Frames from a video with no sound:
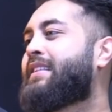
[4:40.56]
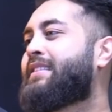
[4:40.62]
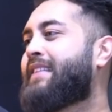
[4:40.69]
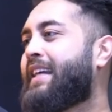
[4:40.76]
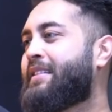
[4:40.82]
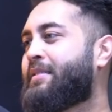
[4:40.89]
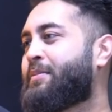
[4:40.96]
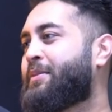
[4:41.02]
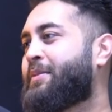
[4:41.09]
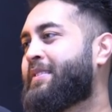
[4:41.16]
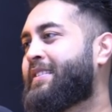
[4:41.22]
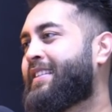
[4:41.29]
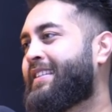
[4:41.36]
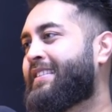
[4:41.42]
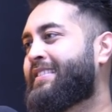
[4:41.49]
understandable.
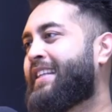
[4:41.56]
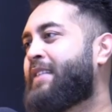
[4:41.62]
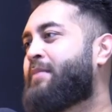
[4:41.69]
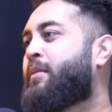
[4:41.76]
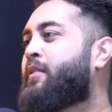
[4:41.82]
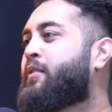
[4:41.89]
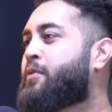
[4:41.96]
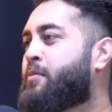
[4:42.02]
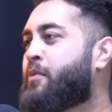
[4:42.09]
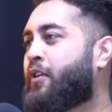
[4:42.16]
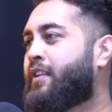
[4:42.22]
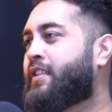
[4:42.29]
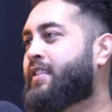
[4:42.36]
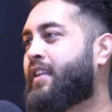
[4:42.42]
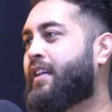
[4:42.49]
It's understandable. And to be
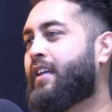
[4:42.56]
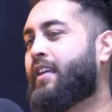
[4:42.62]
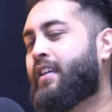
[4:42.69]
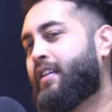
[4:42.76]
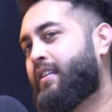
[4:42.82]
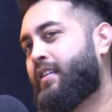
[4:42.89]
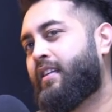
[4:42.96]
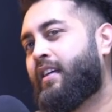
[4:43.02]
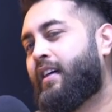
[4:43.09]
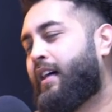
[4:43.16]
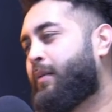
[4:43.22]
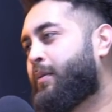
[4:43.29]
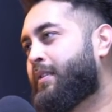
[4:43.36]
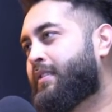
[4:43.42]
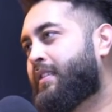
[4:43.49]
honest, like,
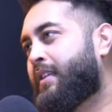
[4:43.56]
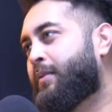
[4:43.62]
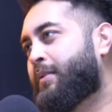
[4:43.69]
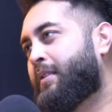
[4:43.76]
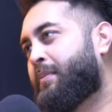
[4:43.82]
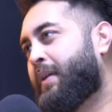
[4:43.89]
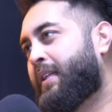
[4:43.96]
I wouldn't say it was the